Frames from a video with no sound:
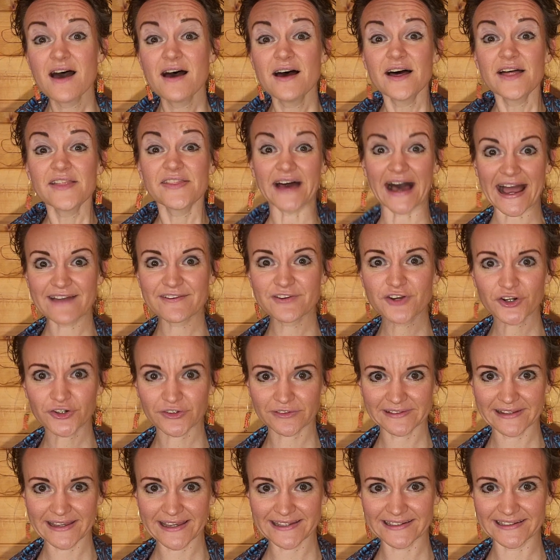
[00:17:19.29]
that I've
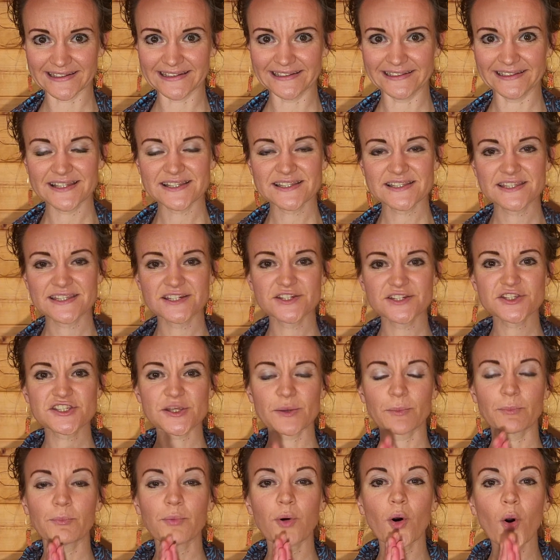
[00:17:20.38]
created to
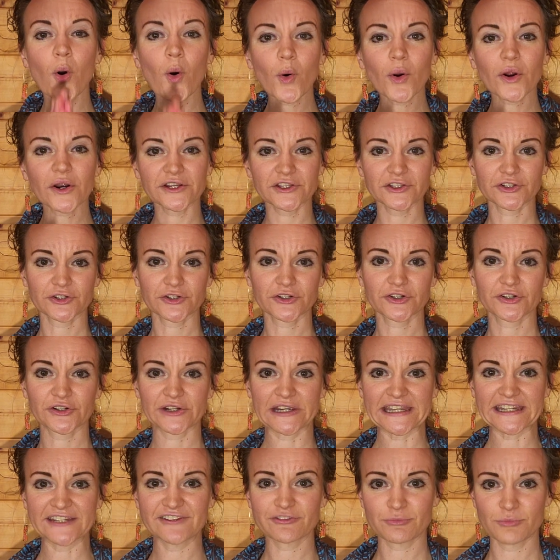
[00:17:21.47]
support your
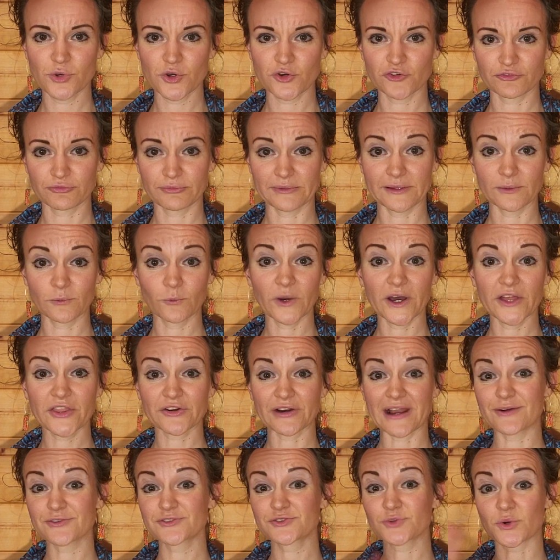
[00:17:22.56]
creative movement, whether
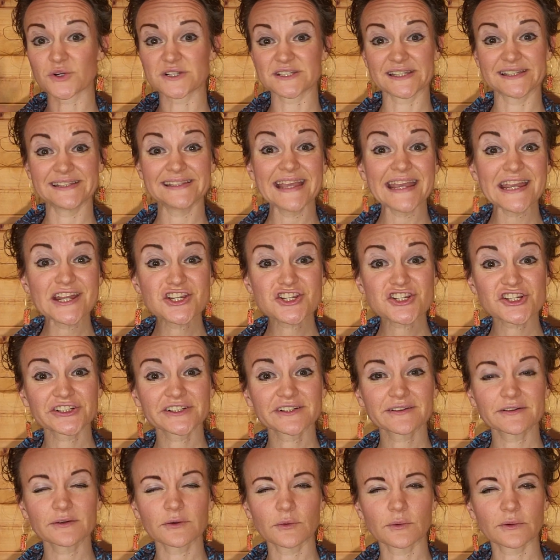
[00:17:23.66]
outdoors in
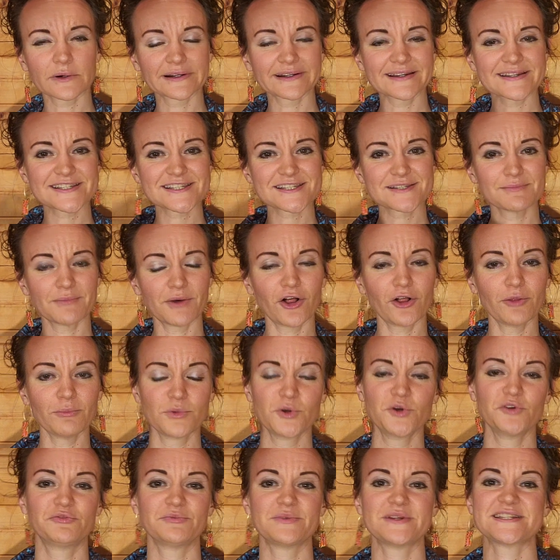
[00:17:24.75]
nature or in a small
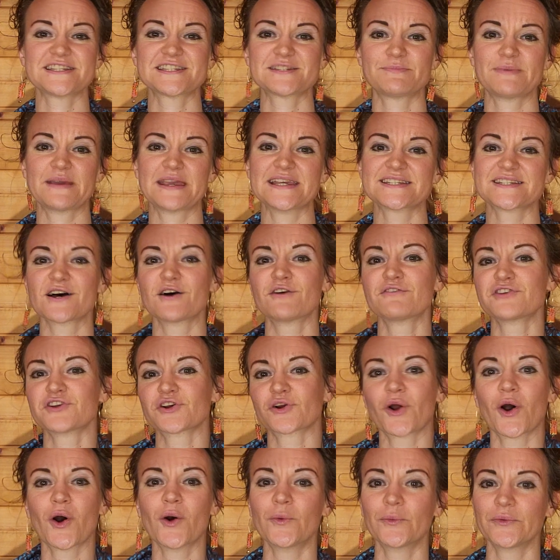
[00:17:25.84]
movement space of your
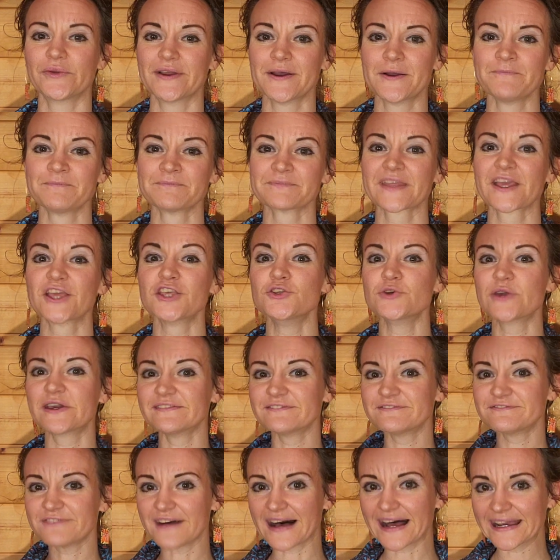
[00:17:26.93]
own. You can
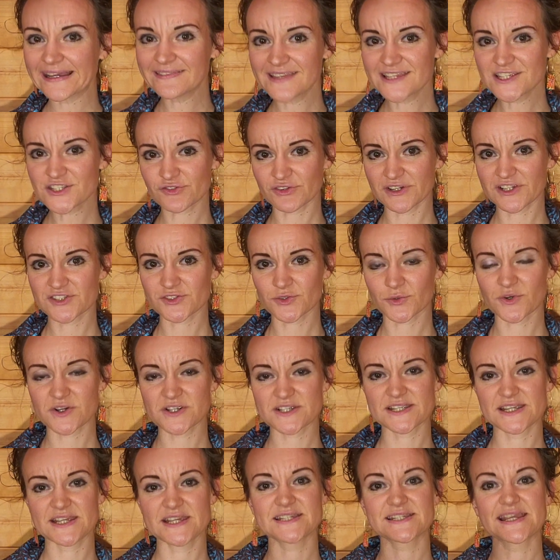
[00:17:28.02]
find these
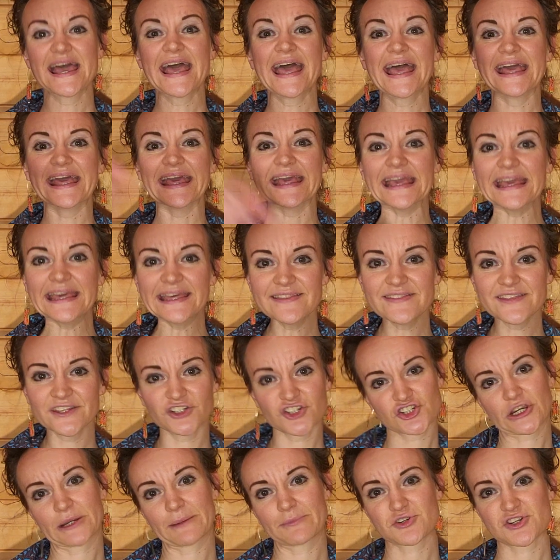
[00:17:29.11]
resources in the
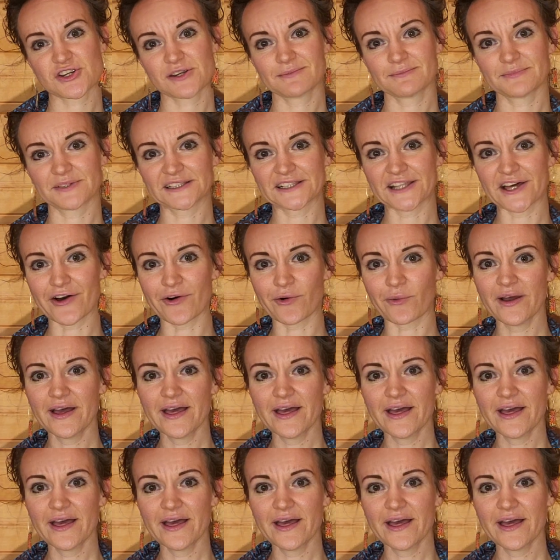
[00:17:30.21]
description below.